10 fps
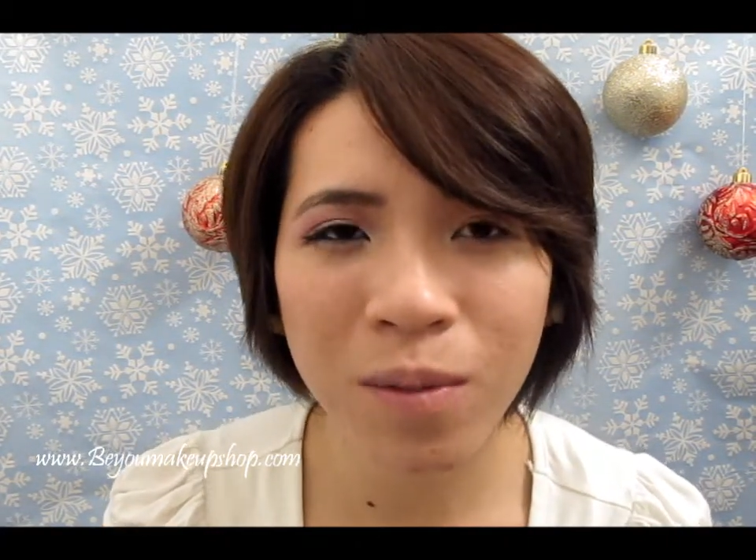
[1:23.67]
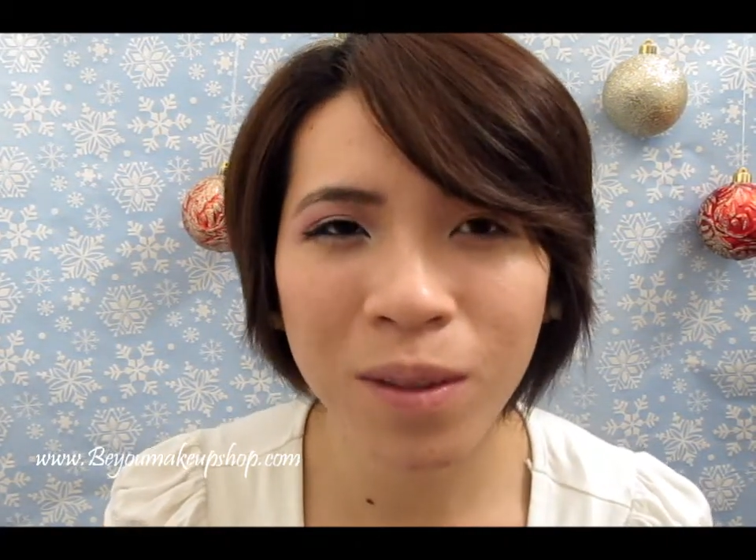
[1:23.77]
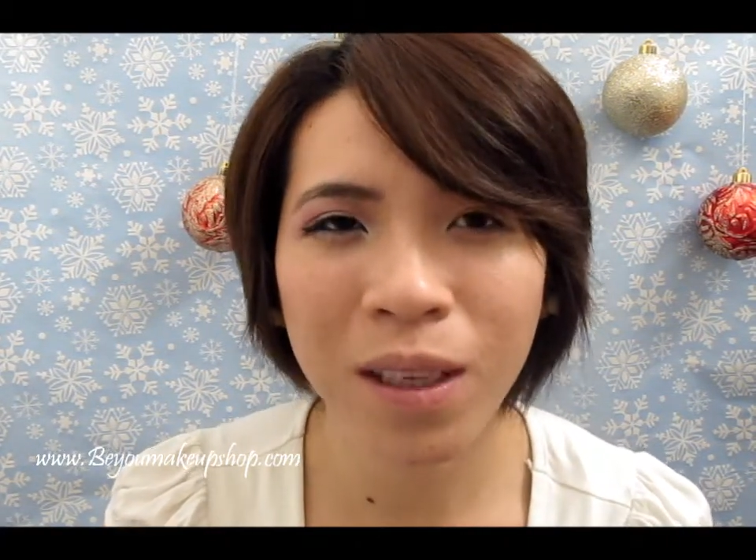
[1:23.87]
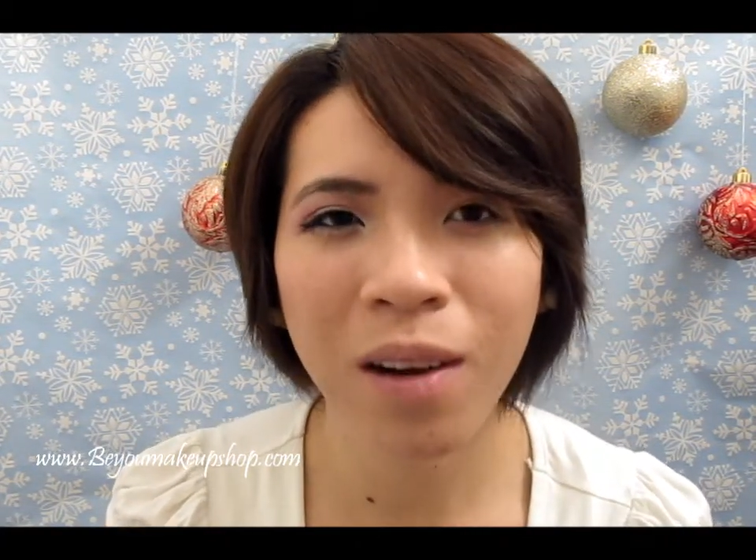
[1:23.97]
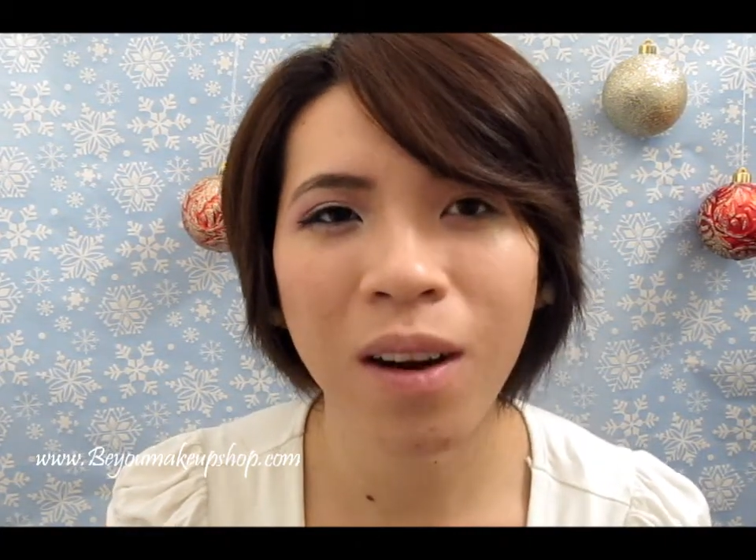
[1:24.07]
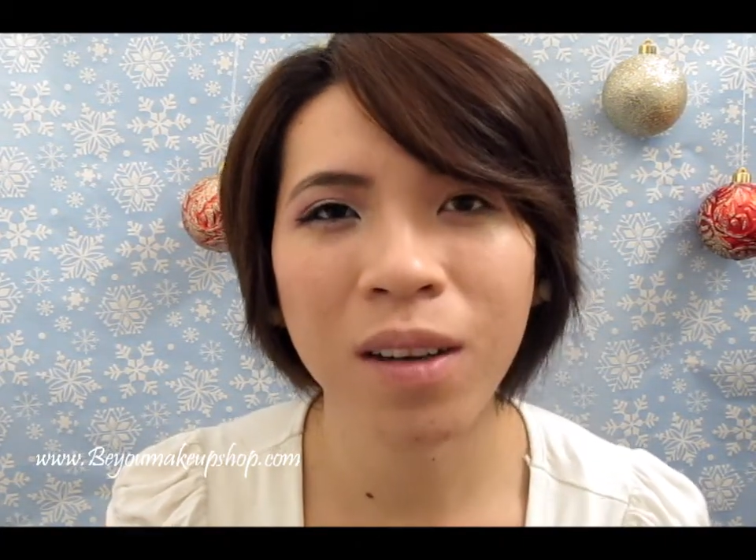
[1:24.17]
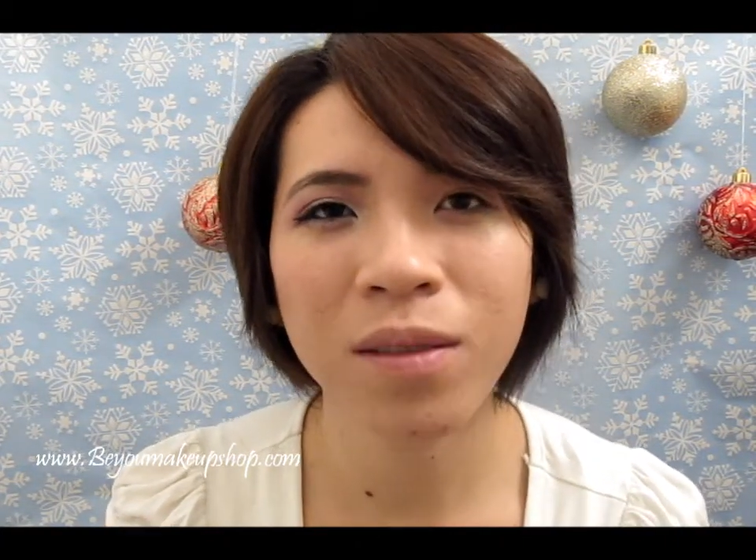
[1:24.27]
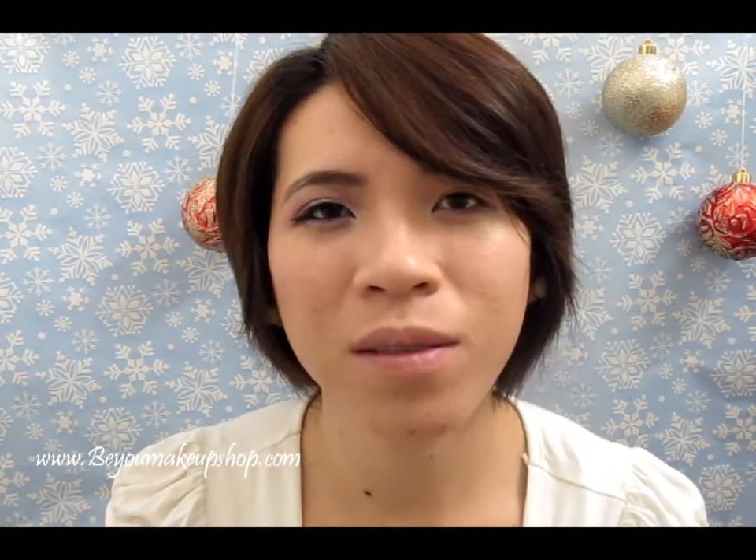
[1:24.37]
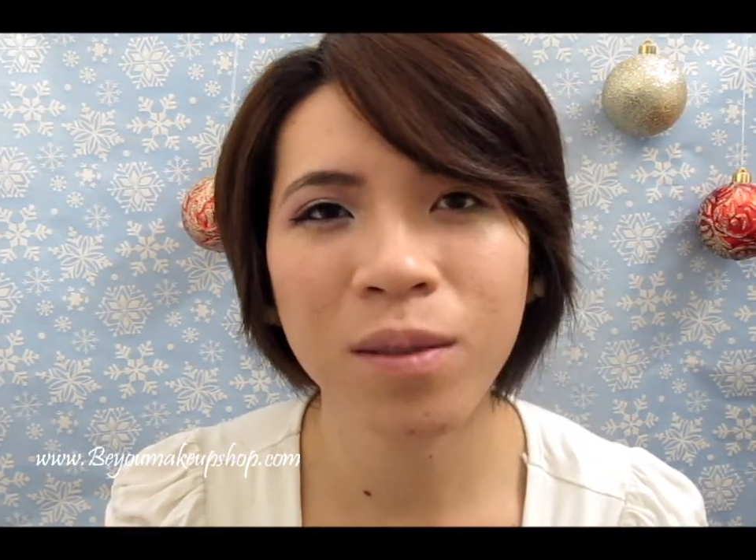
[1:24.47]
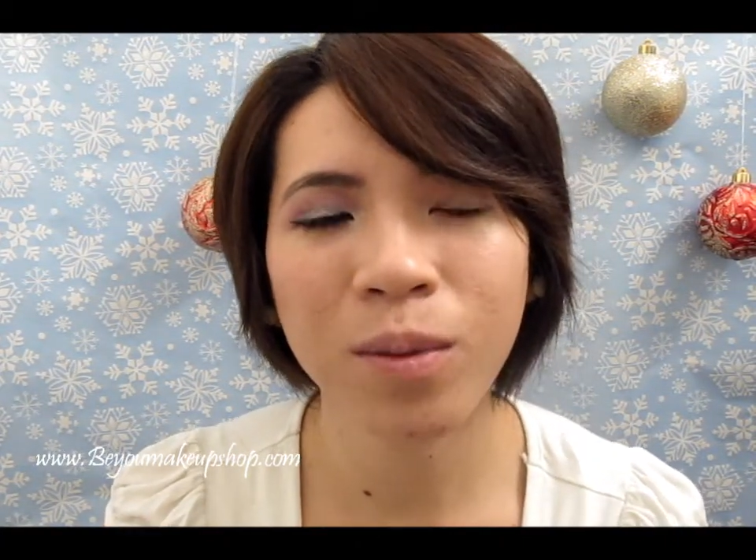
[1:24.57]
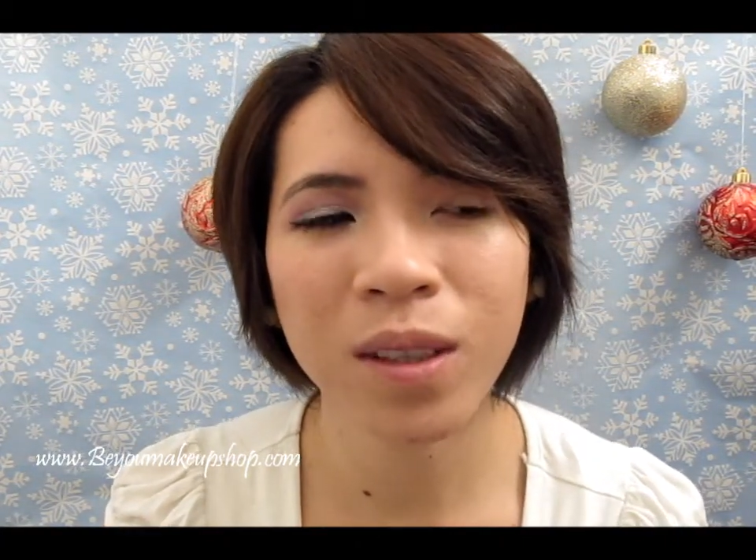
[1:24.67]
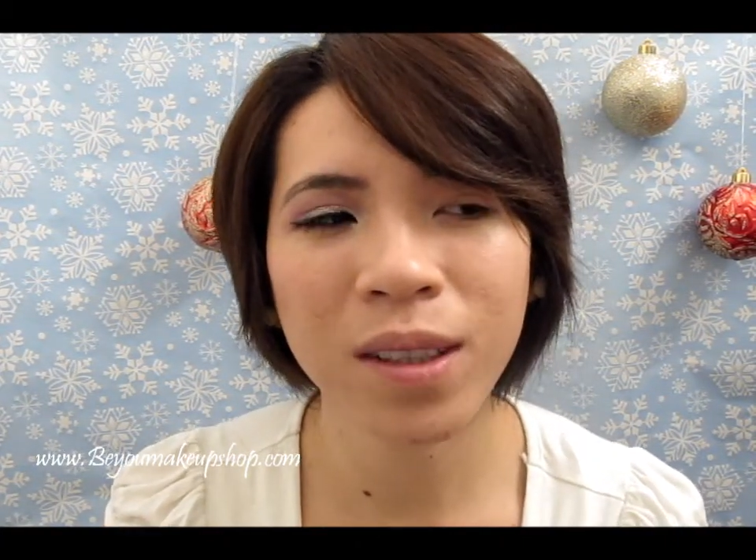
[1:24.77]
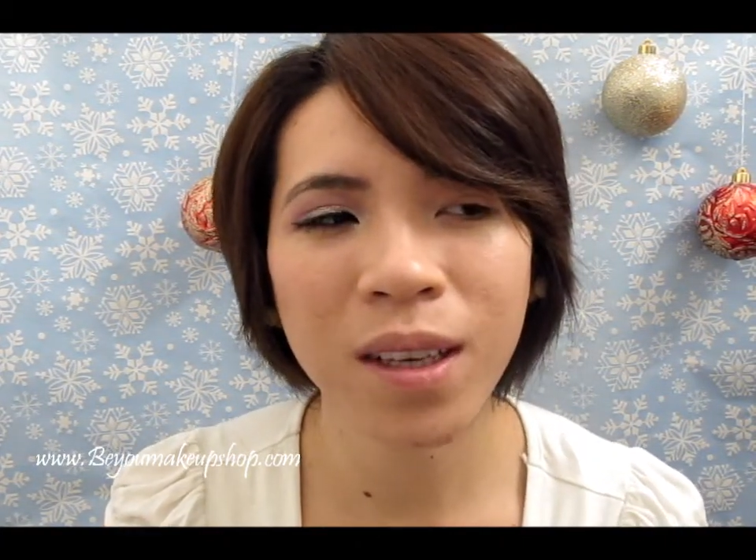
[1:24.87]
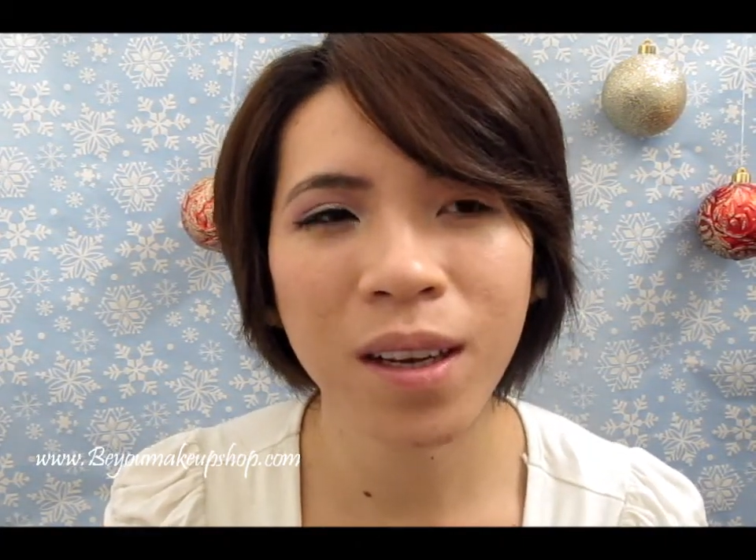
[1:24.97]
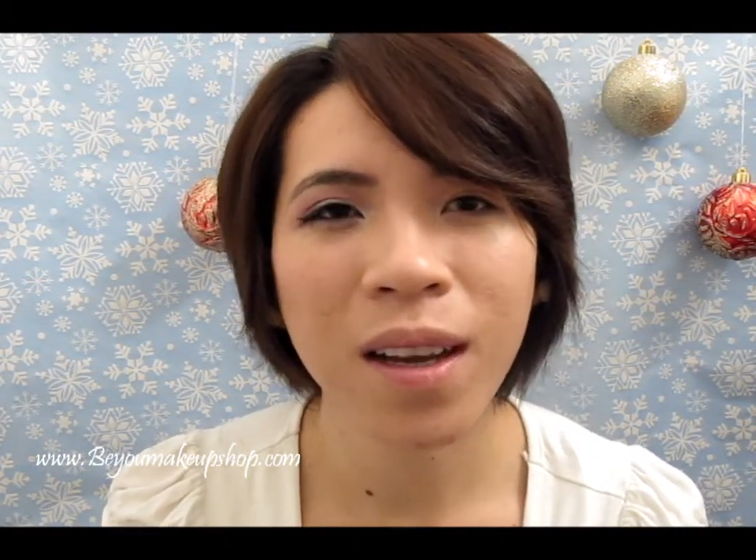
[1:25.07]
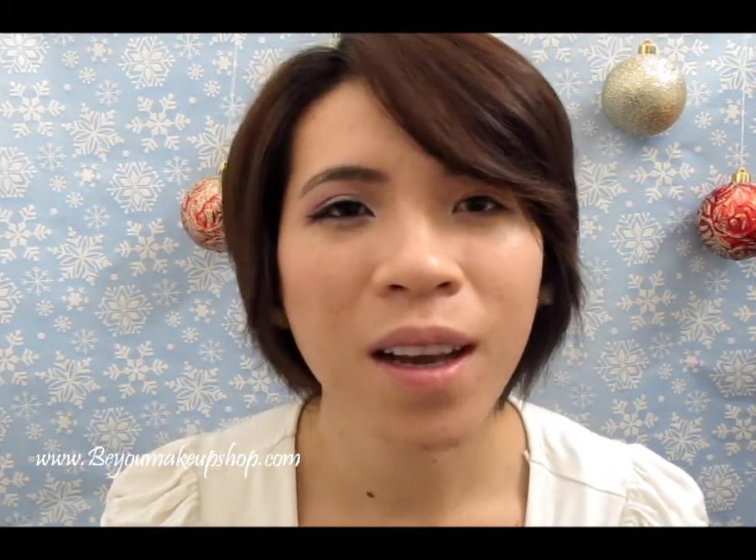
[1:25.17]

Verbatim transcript: really hard towards it.